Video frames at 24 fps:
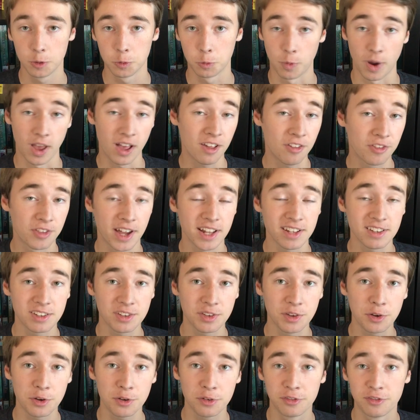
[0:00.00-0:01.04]
Well, that's
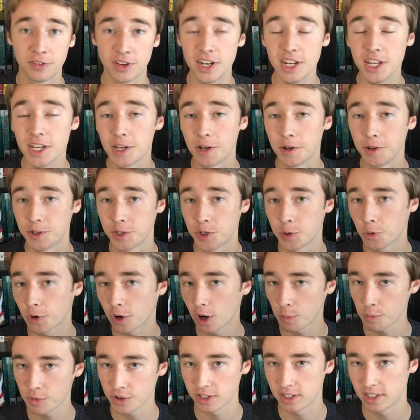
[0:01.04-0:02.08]
the whole video, so we're
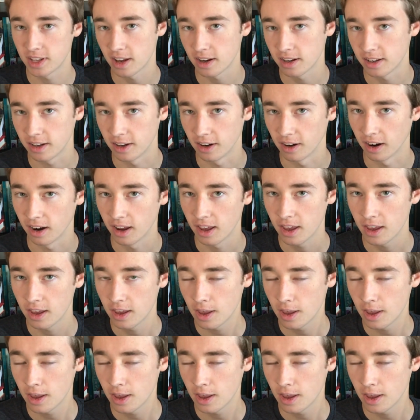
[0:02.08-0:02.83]
almost done here.